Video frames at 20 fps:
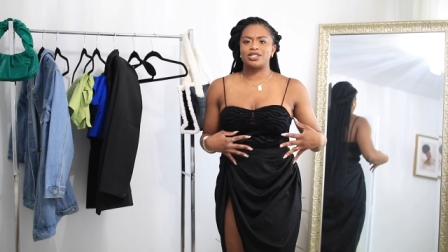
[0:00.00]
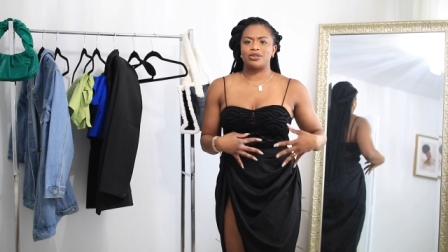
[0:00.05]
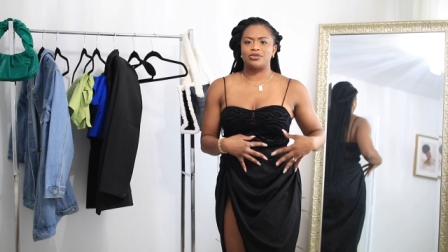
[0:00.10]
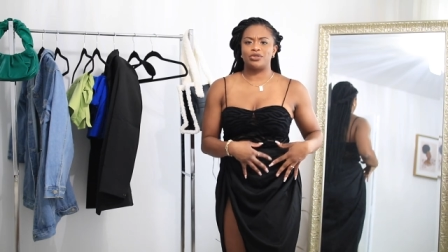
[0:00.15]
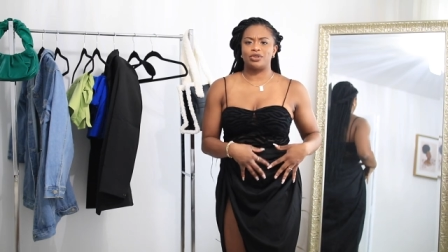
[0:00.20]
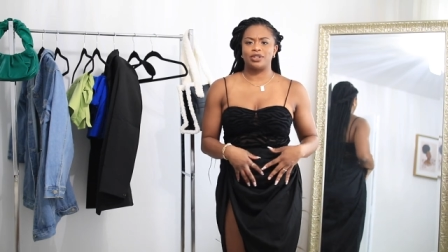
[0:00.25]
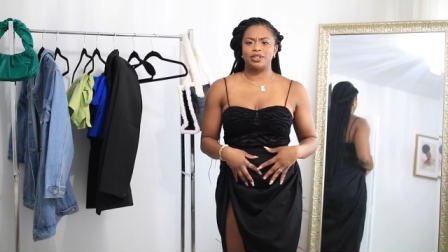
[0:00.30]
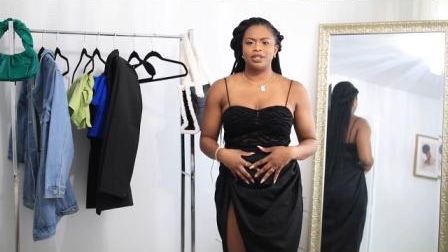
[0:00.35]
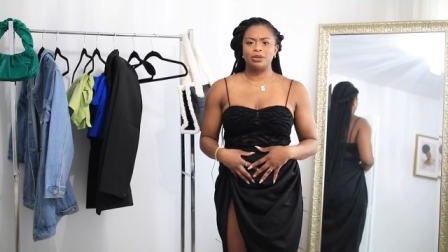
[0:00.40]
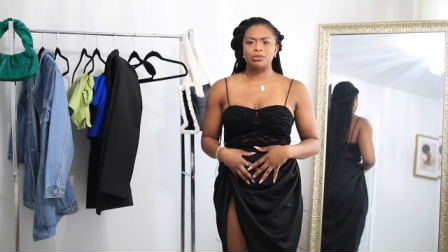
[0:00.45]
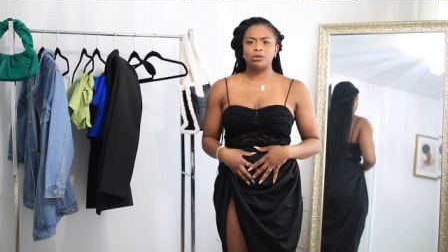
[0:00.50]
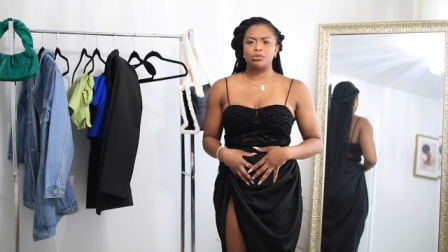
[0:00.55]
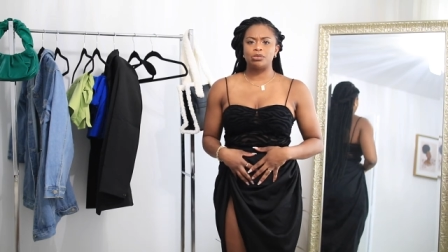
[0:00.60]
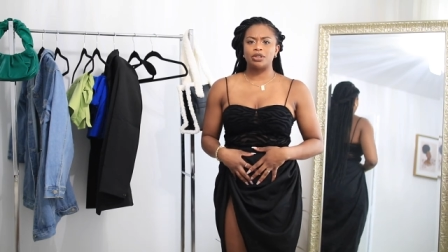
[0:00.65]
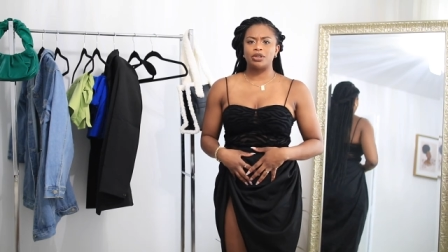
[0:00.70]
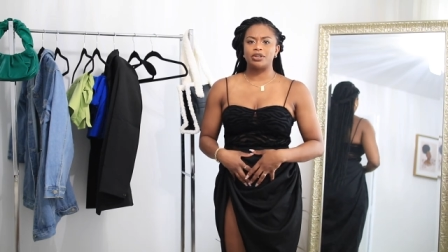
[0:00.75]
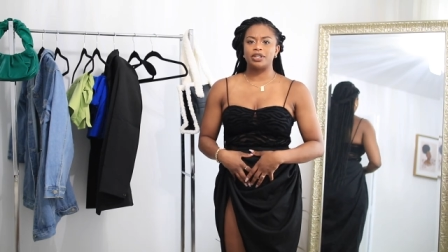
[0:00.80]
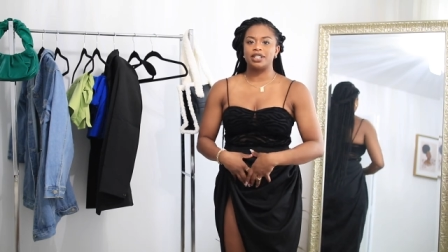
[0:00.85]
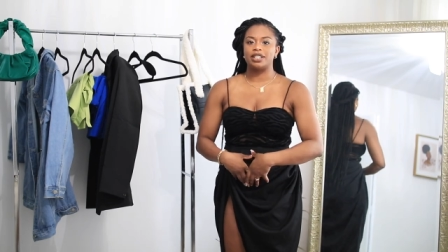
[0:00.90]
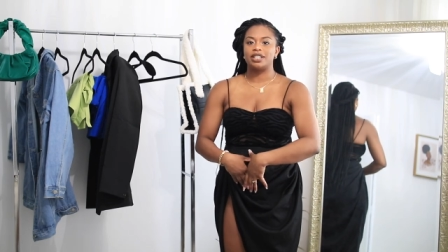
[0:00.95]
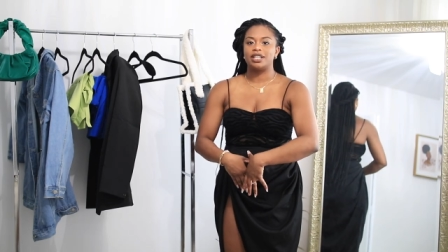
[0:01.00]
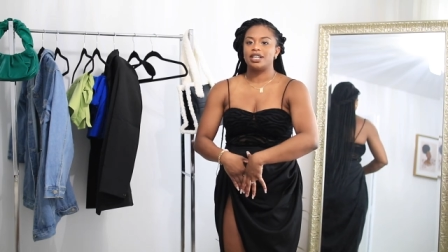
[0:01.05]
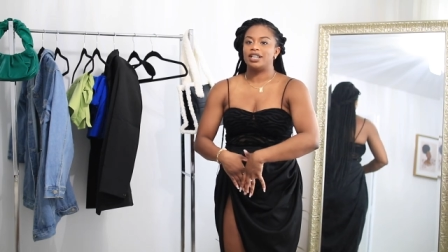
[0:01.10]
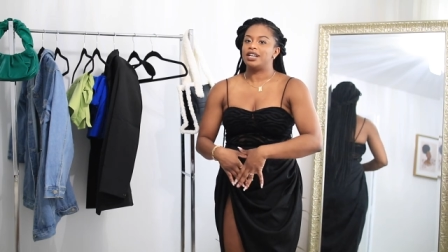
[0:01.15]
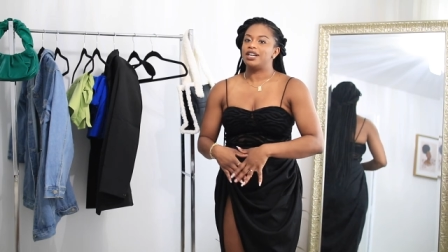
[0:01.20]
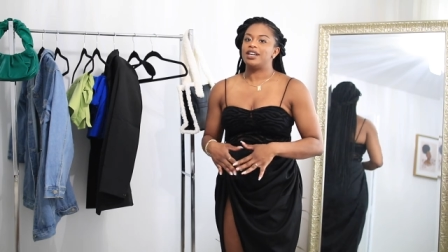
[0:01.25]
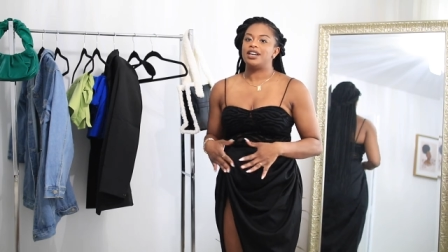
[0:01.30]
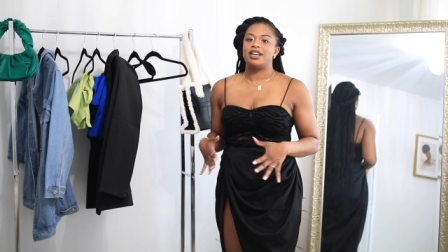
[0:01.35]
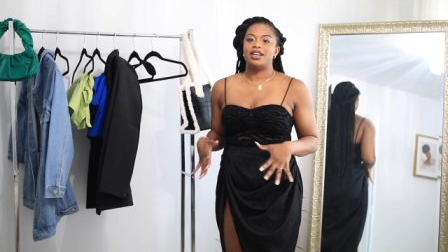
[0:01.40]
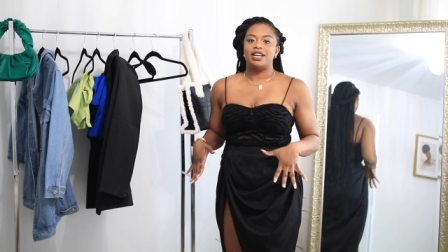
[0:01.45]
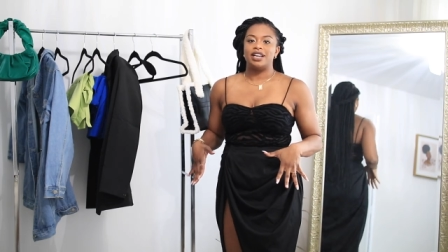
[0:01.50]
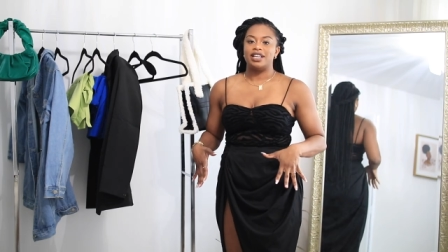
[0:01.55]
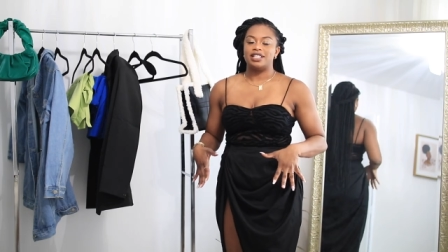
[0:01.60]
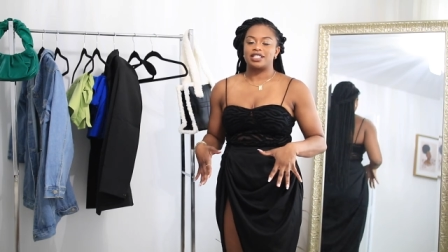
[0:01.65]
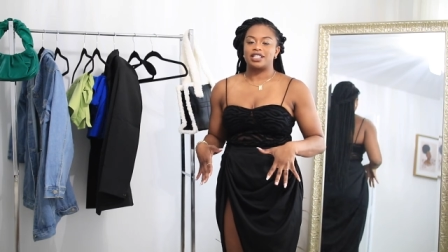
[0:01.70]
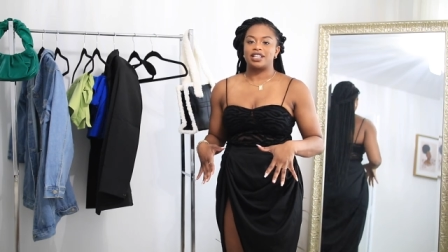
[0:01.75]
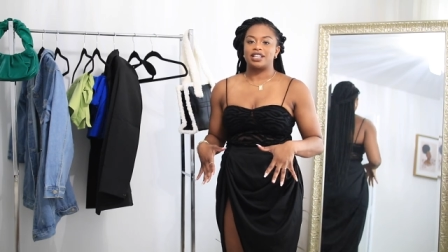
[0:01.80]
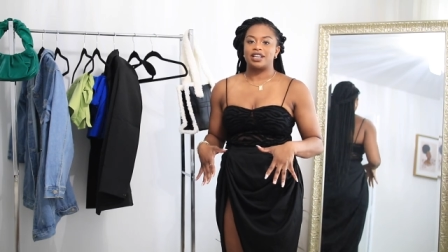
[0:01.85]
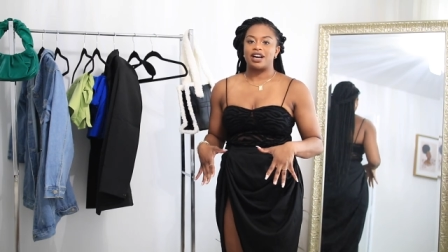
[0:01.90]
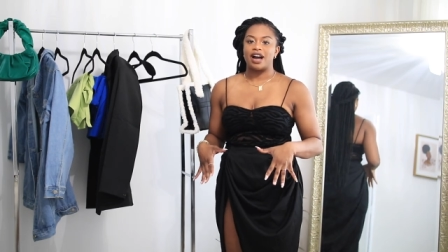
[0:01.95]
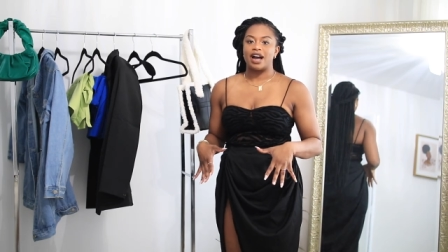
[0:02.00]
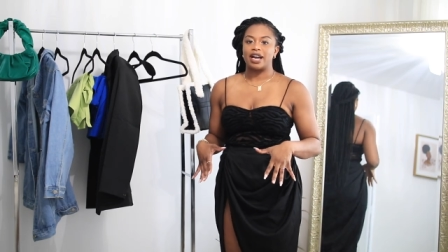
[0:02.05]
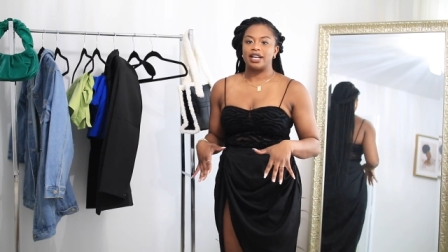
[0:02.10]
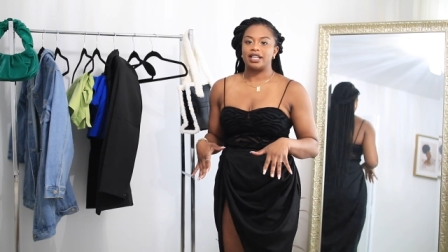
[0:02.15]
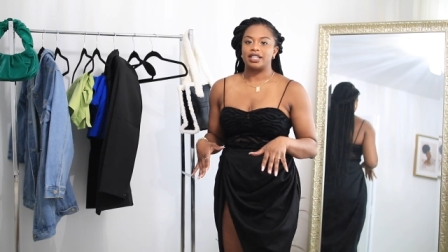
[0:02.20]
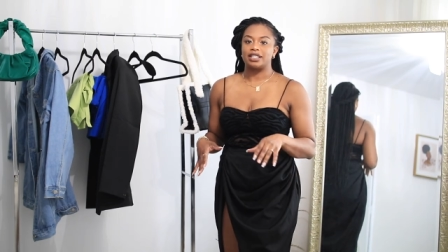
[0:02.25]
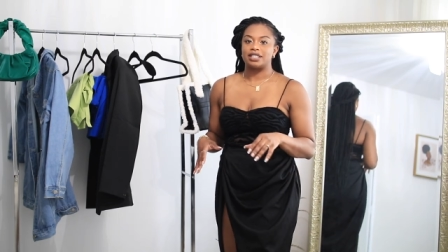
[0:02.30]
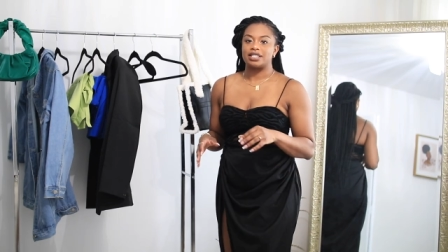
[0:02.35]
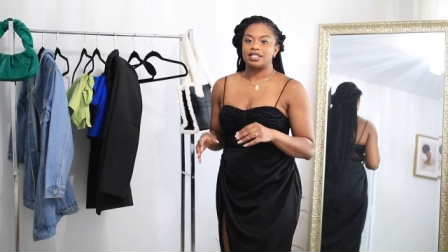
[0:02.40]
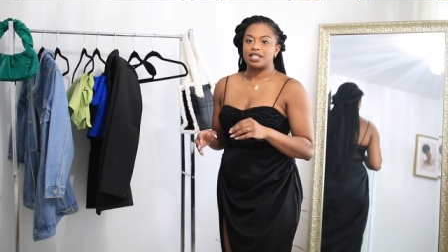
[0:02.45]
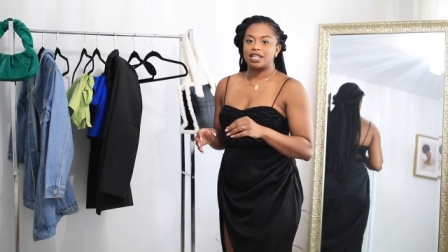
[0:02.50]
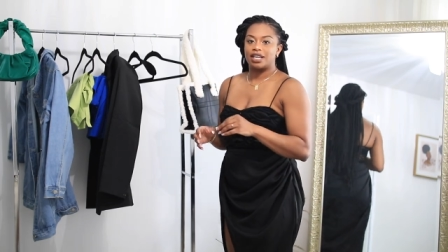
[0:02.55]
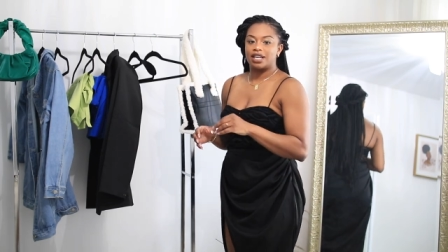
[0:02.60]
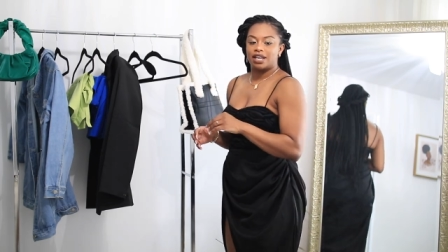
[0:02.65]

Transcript: so if you're a little bit bloated, it's gonna hide it.